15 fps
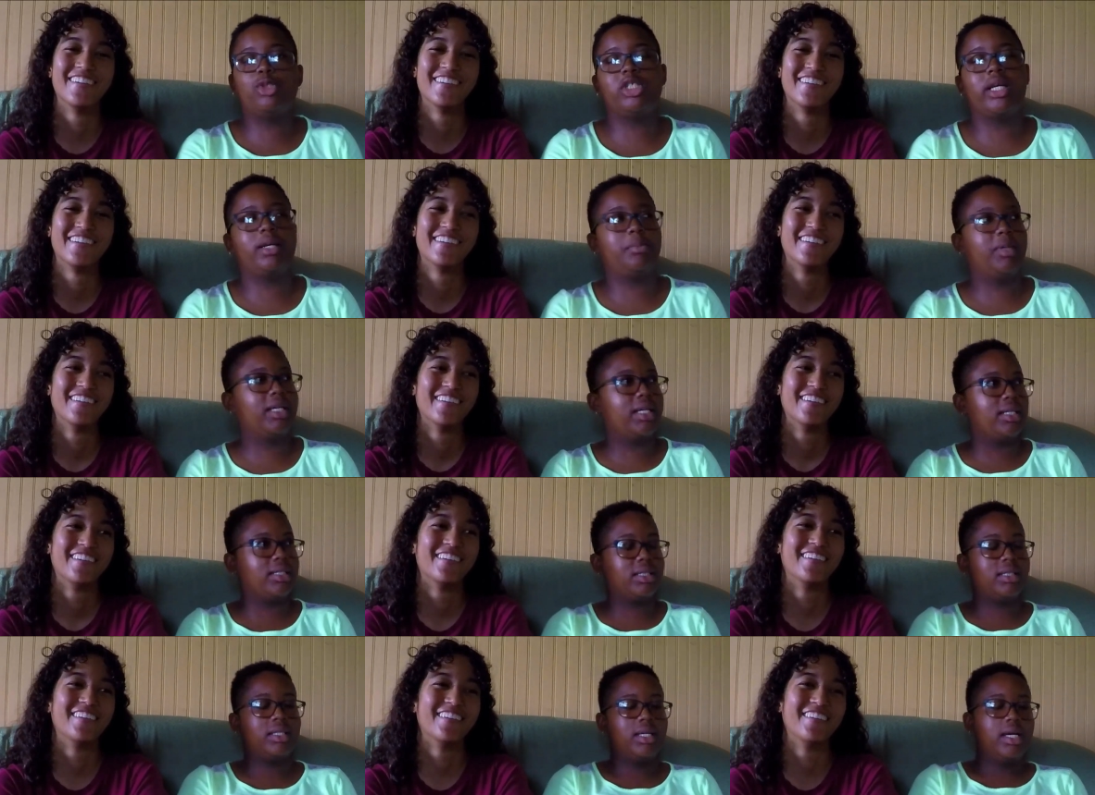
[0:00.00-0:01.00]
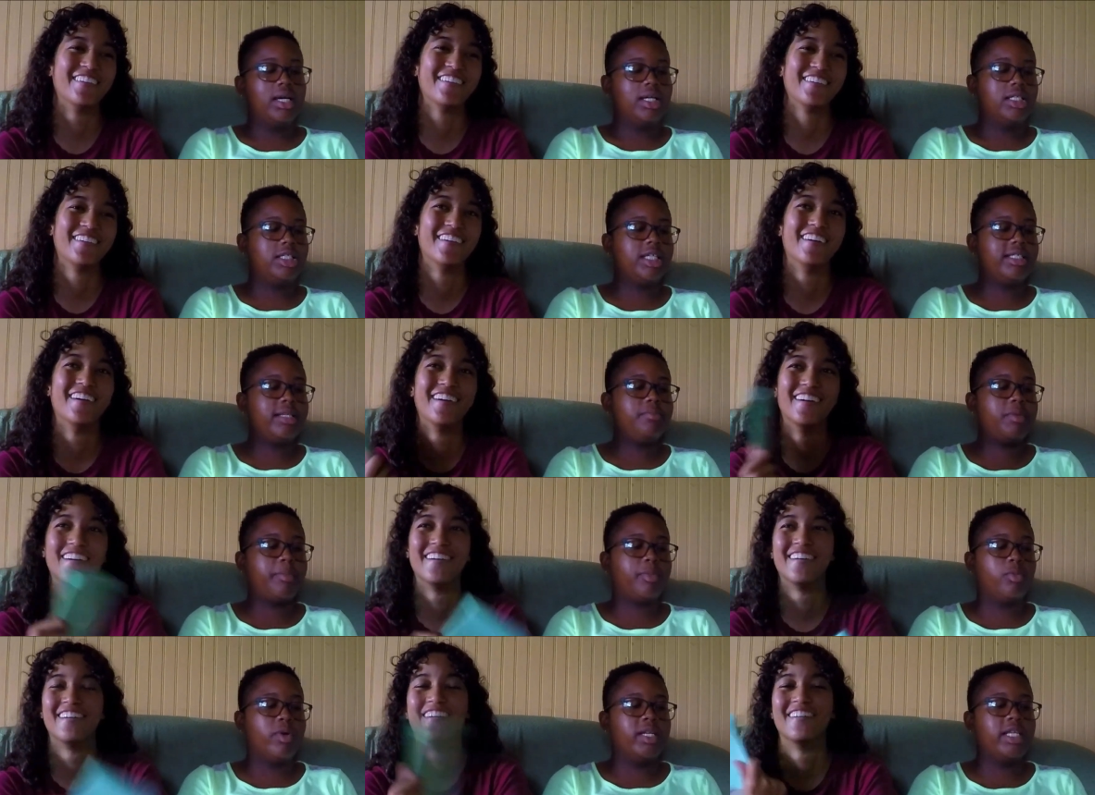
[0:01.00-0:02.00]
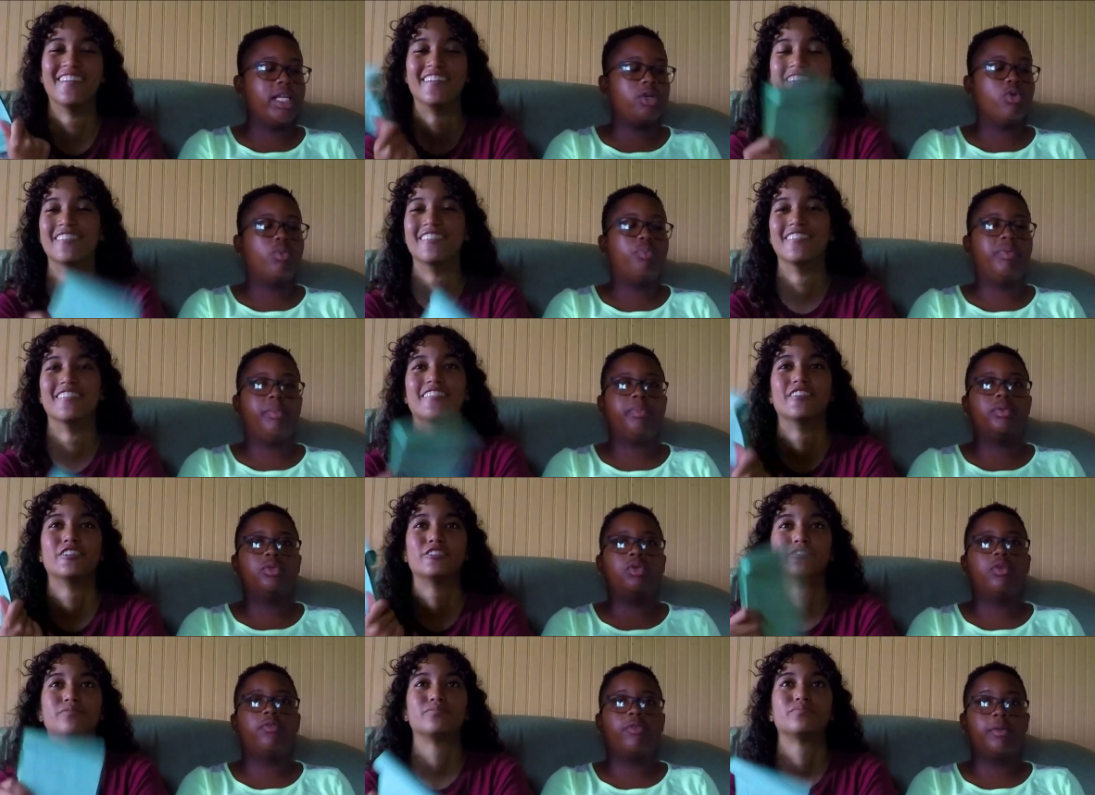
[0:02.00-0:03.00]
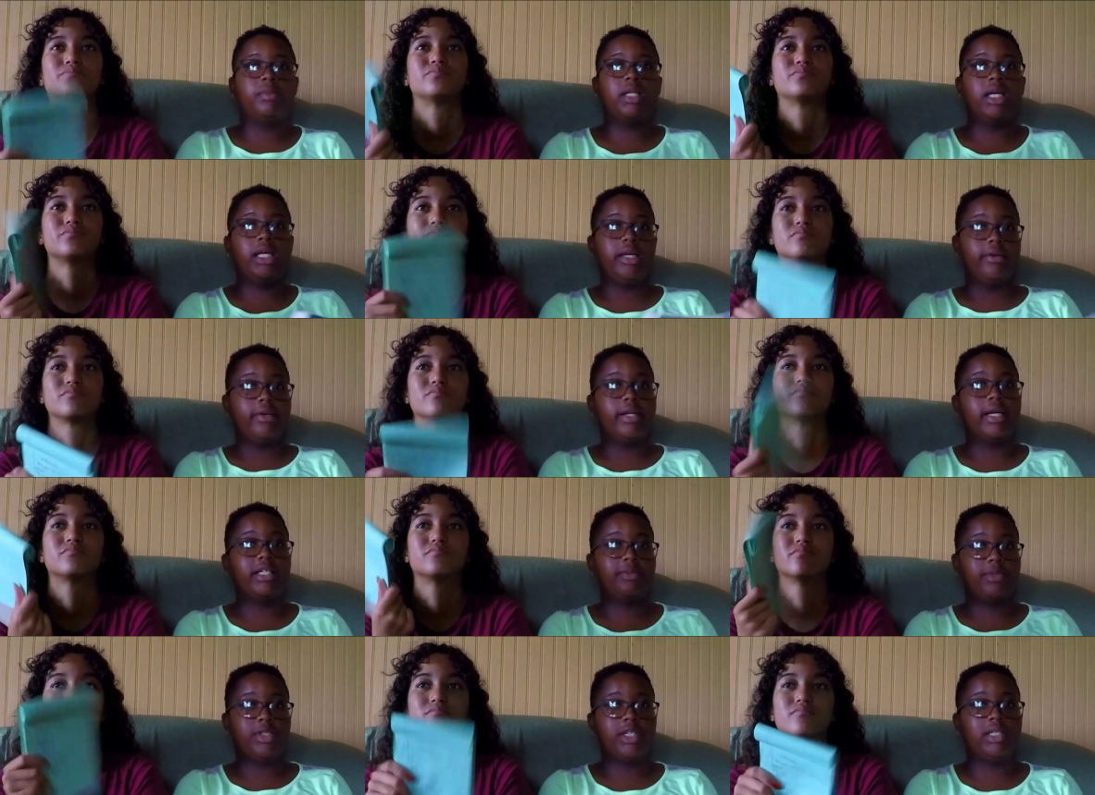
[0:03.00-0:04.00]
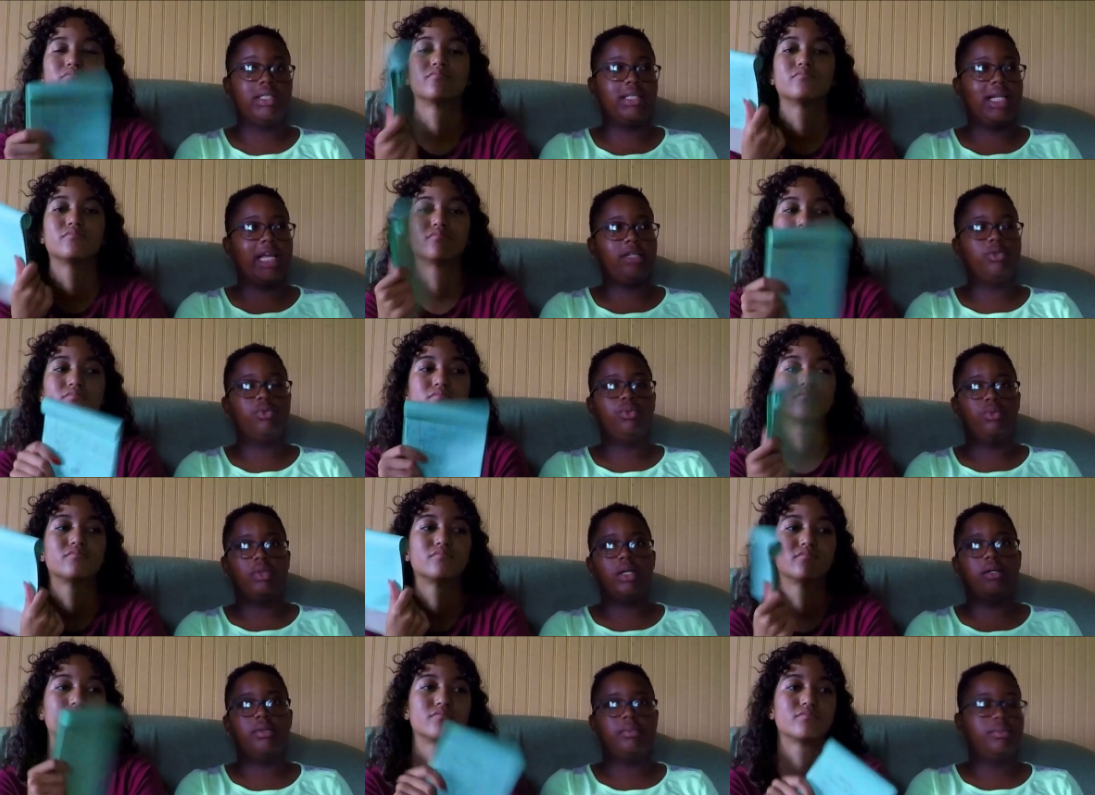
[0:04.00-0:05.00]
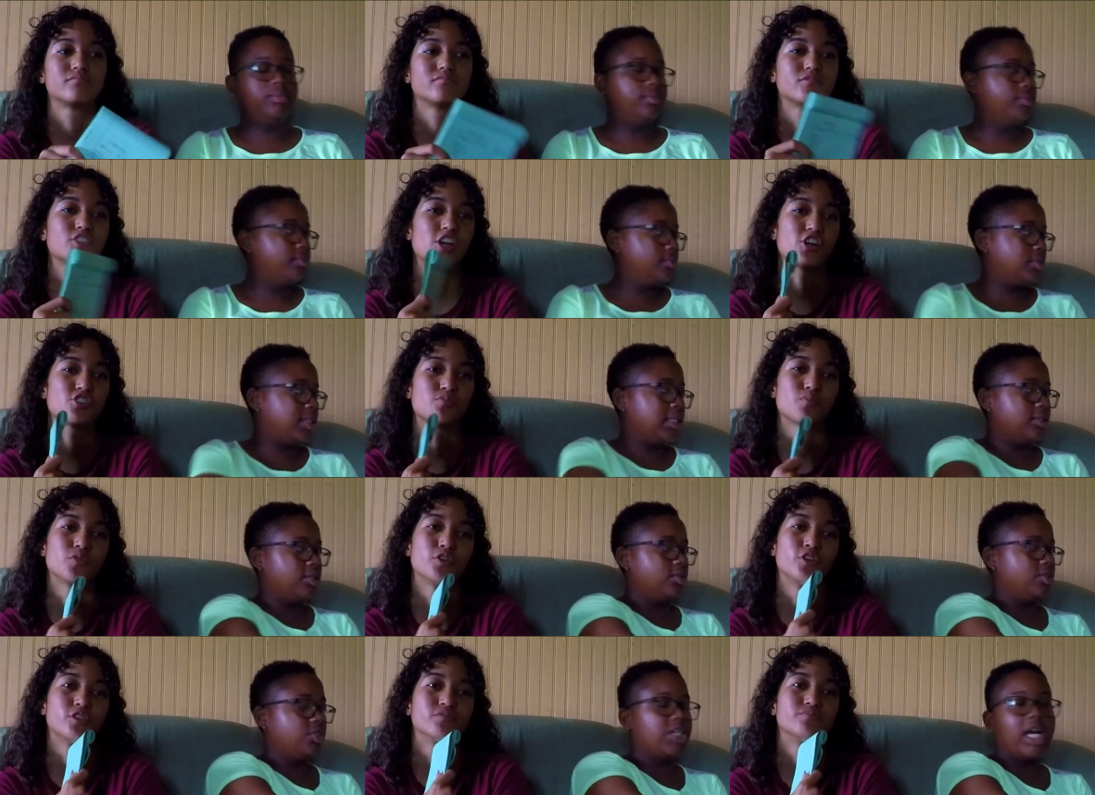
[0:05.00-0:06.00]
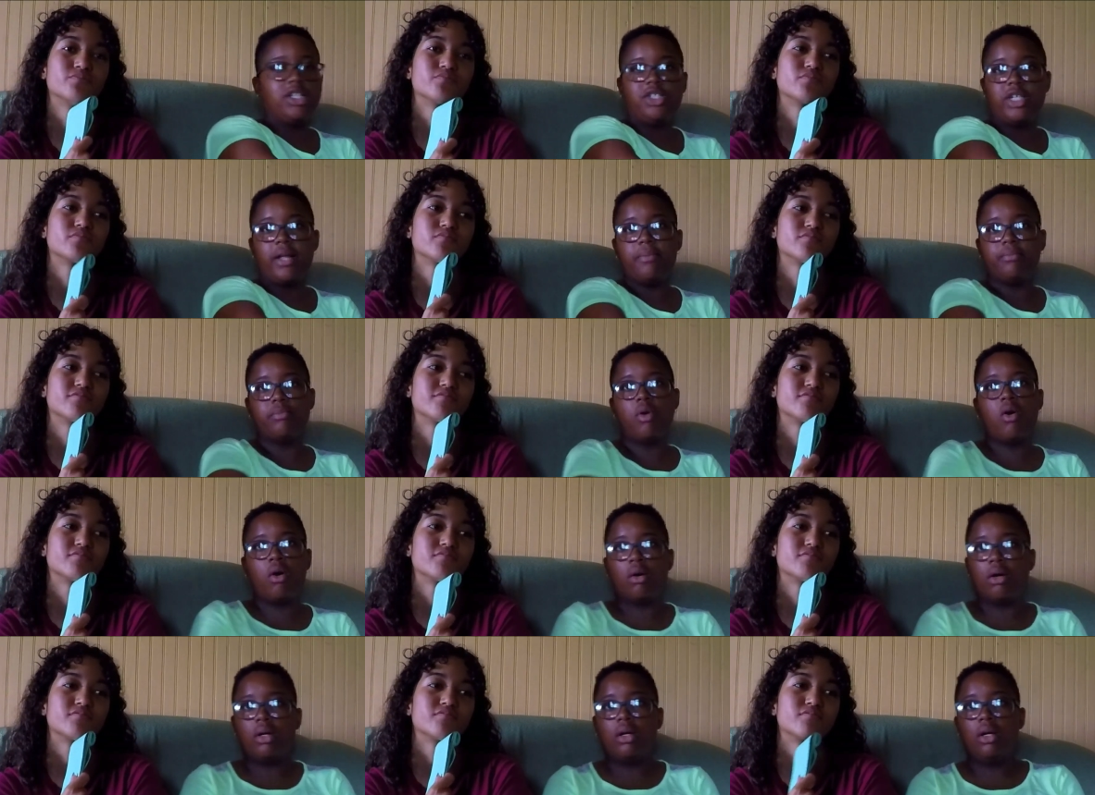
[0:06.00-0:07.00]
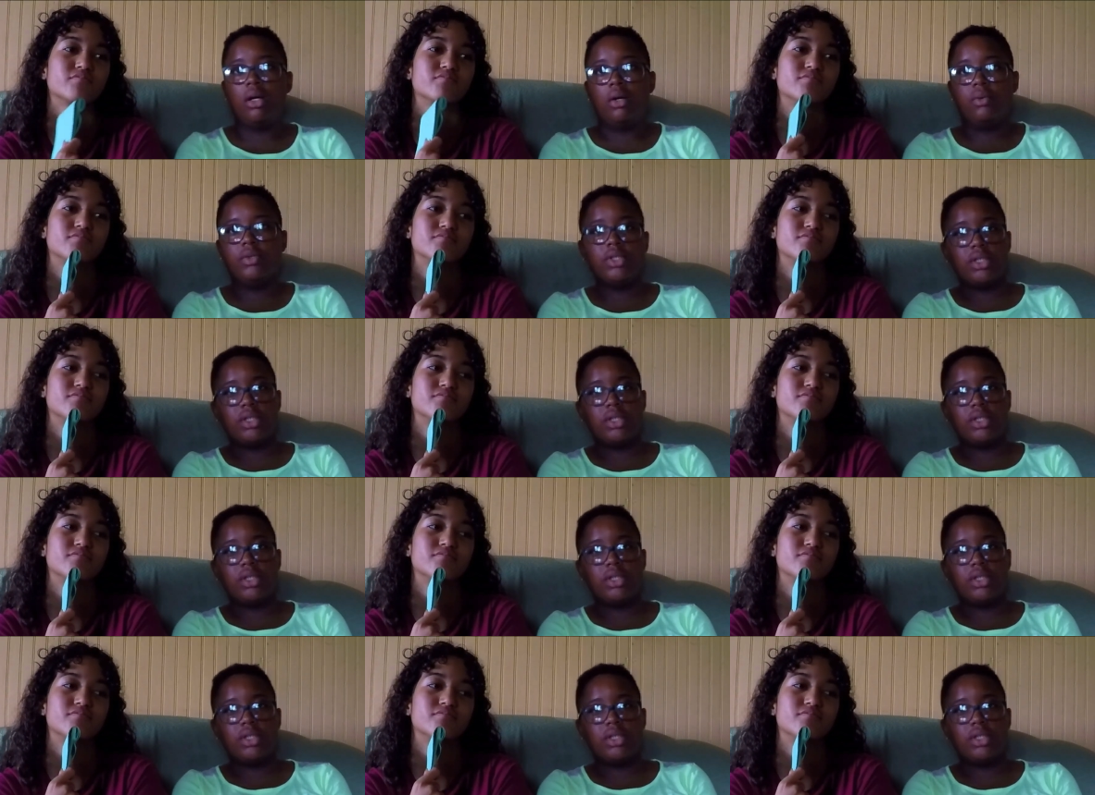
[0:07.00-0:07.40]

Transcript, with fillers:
Speaker 1: check because certain people, when they know people not from the area, especially they like to um, charge more, charge them more which